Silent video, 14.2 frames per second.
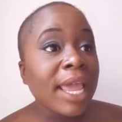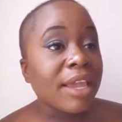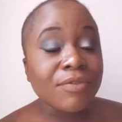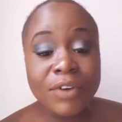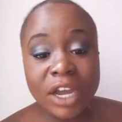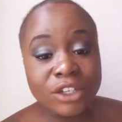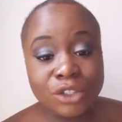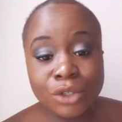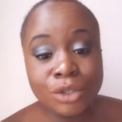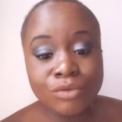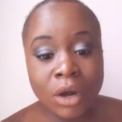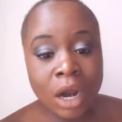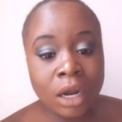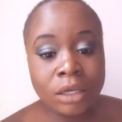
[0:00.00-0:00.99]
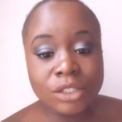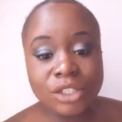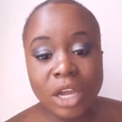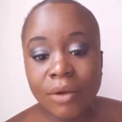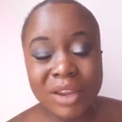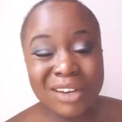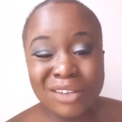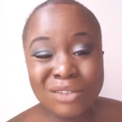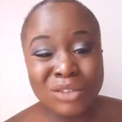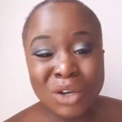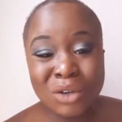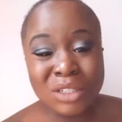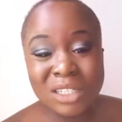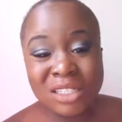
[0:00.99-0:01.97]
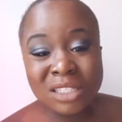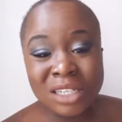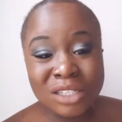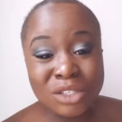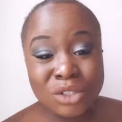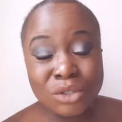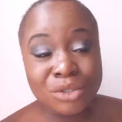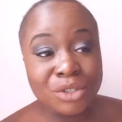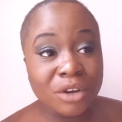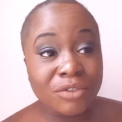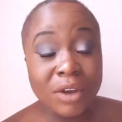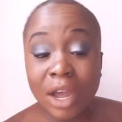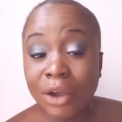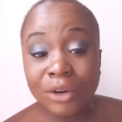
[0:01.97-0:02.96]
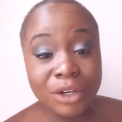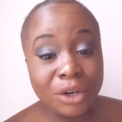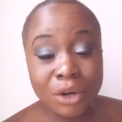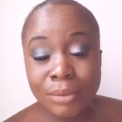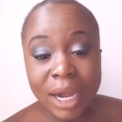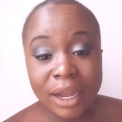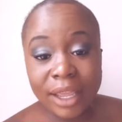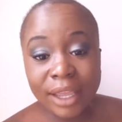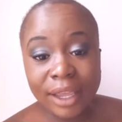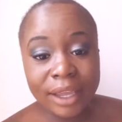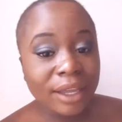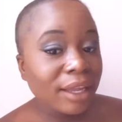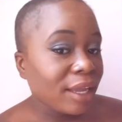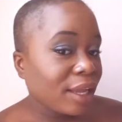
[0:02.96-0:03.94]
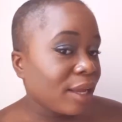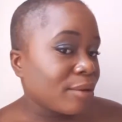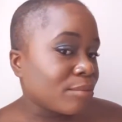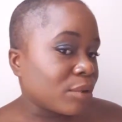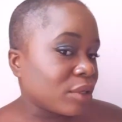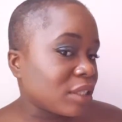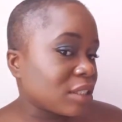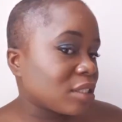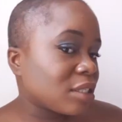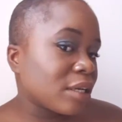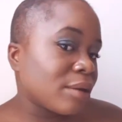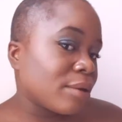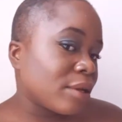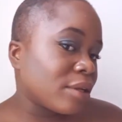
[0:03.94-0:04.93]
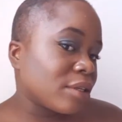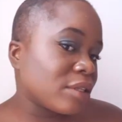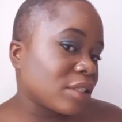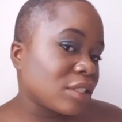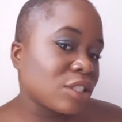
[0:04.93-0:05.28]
If I do it wrong, sorry, I don't know these things too tough. I only know about hair. But this is the